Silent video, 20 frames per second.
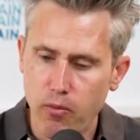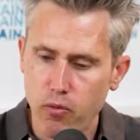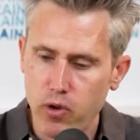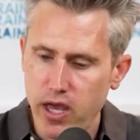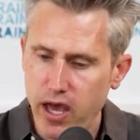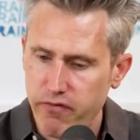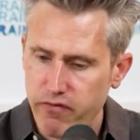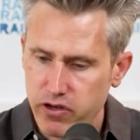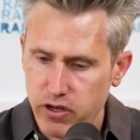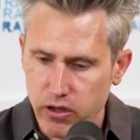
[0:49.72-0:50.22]
We
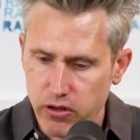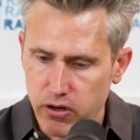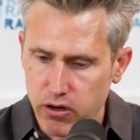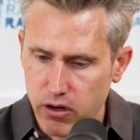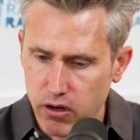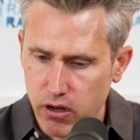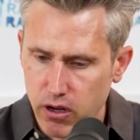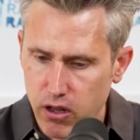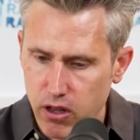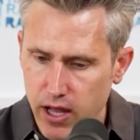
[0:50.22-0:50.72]
have
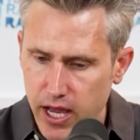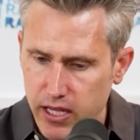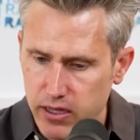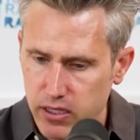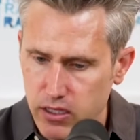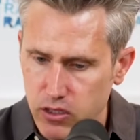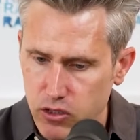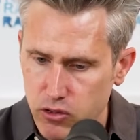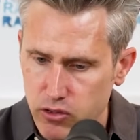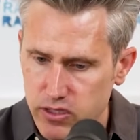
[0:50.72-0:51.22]
another client
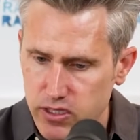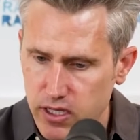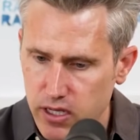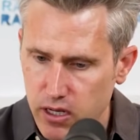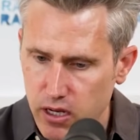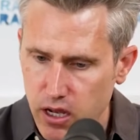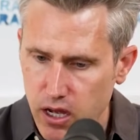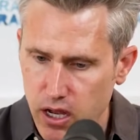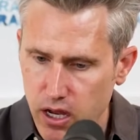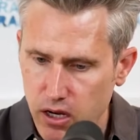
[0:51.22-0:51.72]
that used
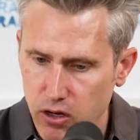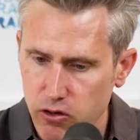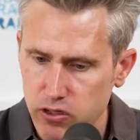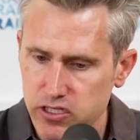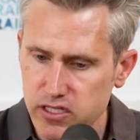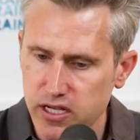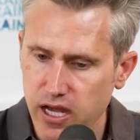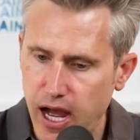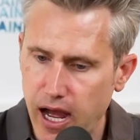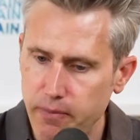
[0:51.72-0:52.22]
it,
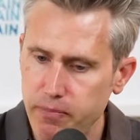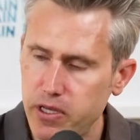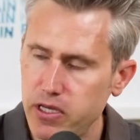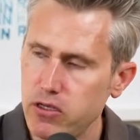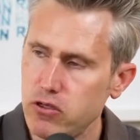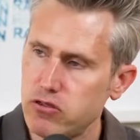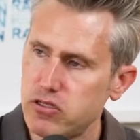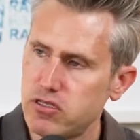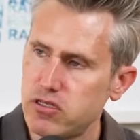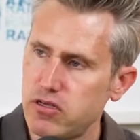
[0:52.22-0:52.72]
Chris Cobb, that
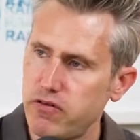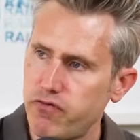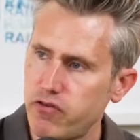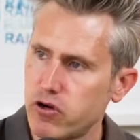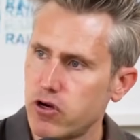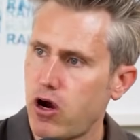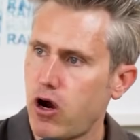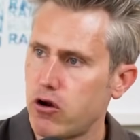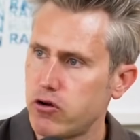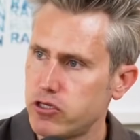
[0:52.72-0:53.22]
uses it for
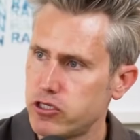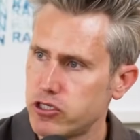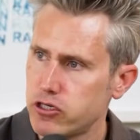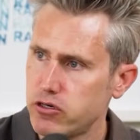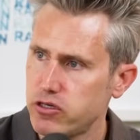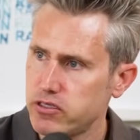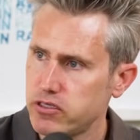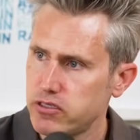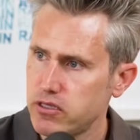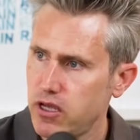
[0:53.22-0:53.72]
car
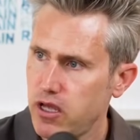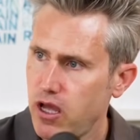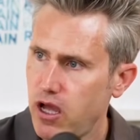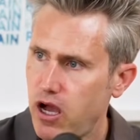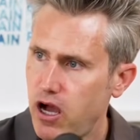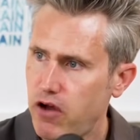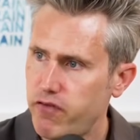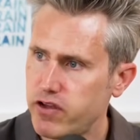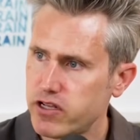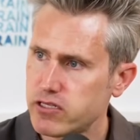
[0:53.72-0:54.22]
insurance,
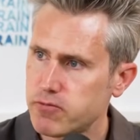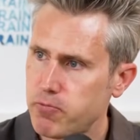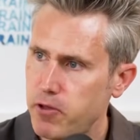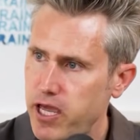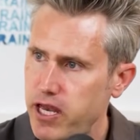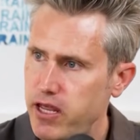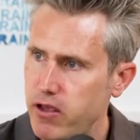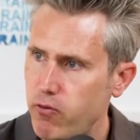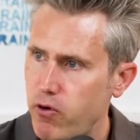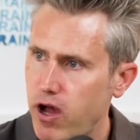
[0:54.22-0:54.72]
of
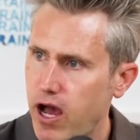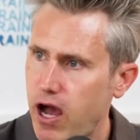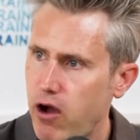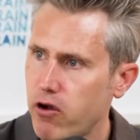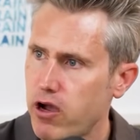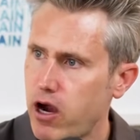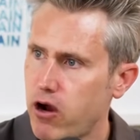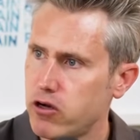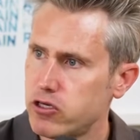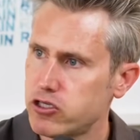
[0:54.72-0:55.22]
explaining how
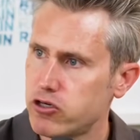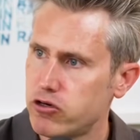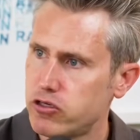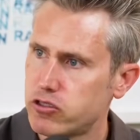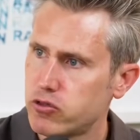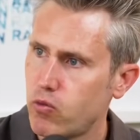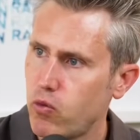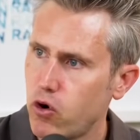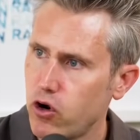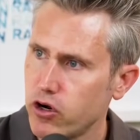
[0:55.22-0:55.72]
car
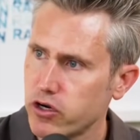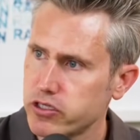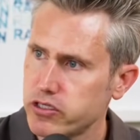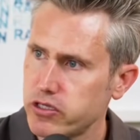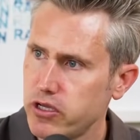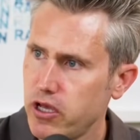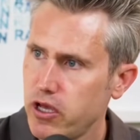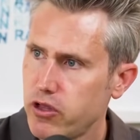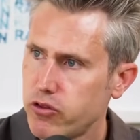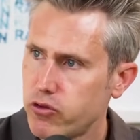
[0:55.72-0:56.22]
insurance
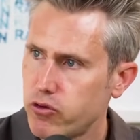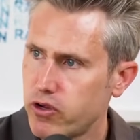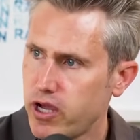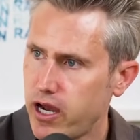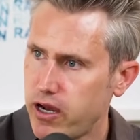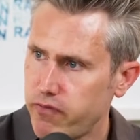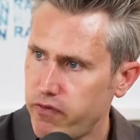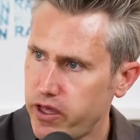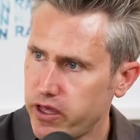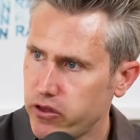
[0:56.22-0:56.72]
works through
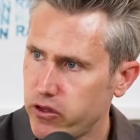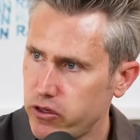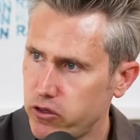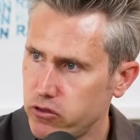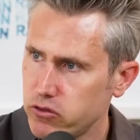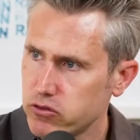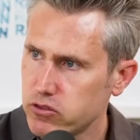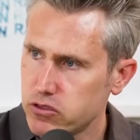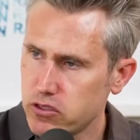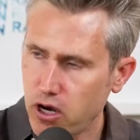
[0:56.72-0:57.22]
kind of like
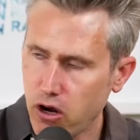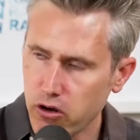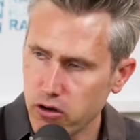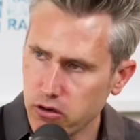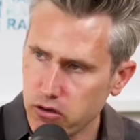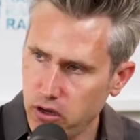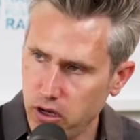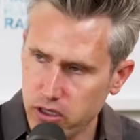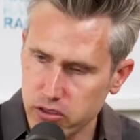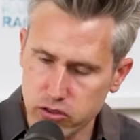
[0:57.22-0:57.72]
little
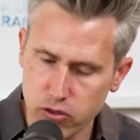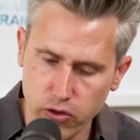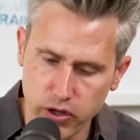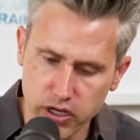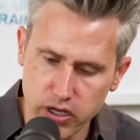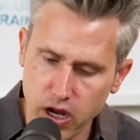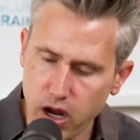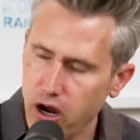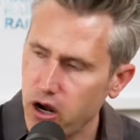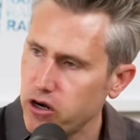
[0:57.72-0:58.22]
toy
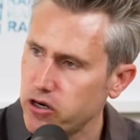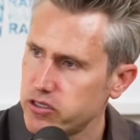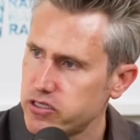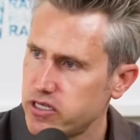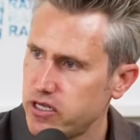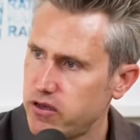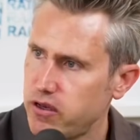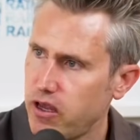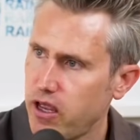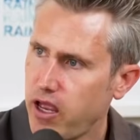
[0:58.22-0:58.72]
cars
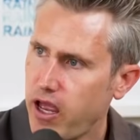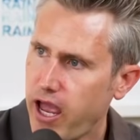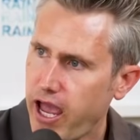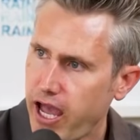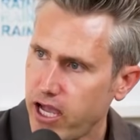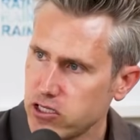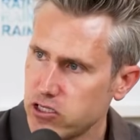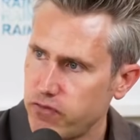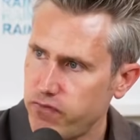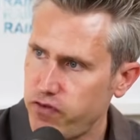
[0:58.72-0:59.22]
and
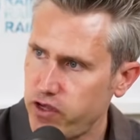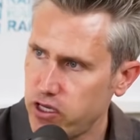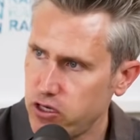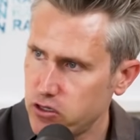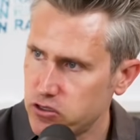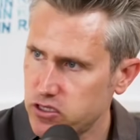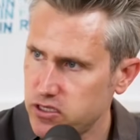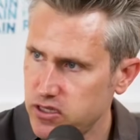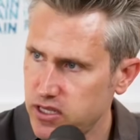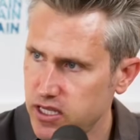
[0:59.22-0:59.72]
action
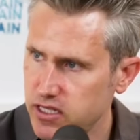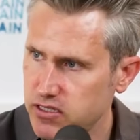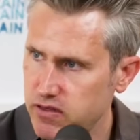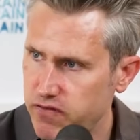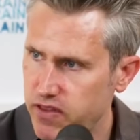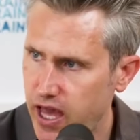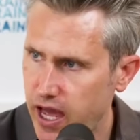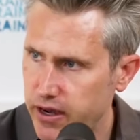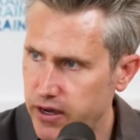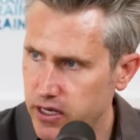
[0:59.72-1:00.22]
figures and things
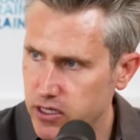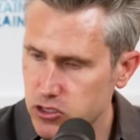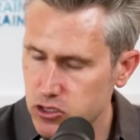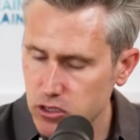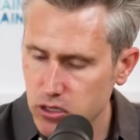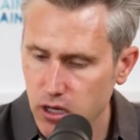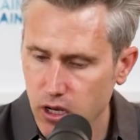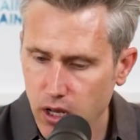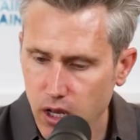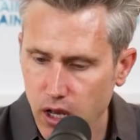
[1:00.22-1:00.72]
of that
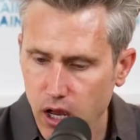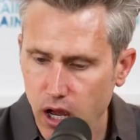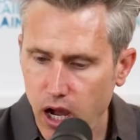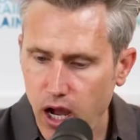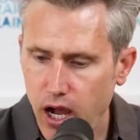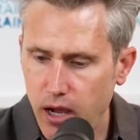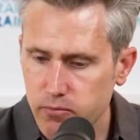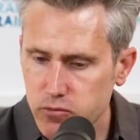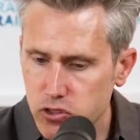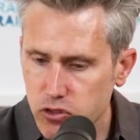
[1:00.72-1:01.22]
nature.
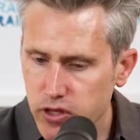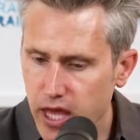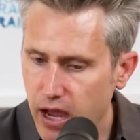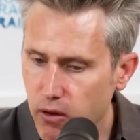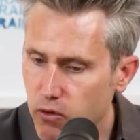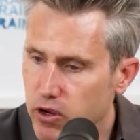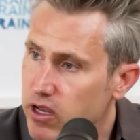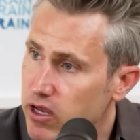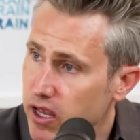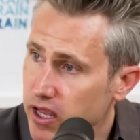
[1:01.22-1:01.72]
So that
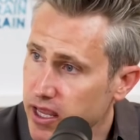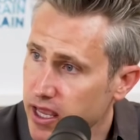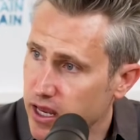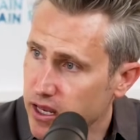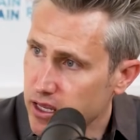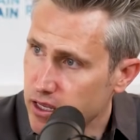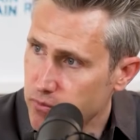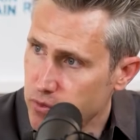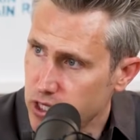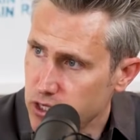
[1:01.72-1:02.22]
one,
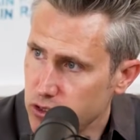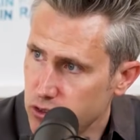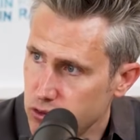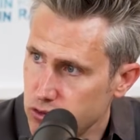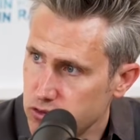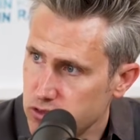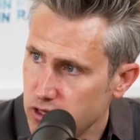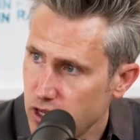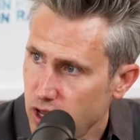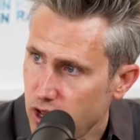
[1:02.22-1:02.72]
again, can be
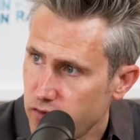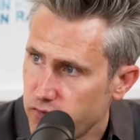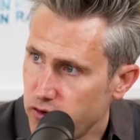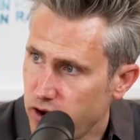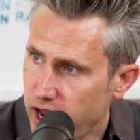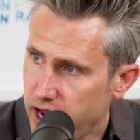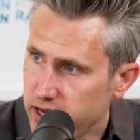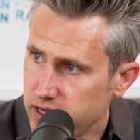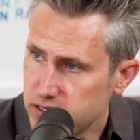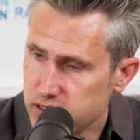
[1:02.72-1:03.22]
used for
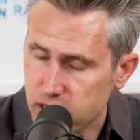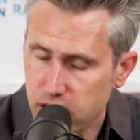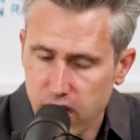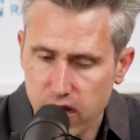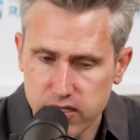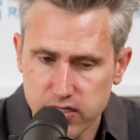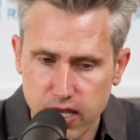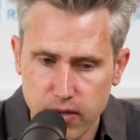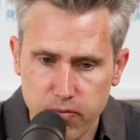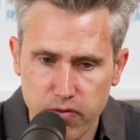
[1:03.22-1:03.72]
any
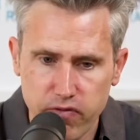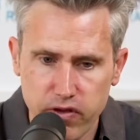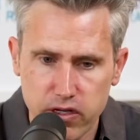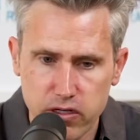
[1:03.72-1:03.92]
type of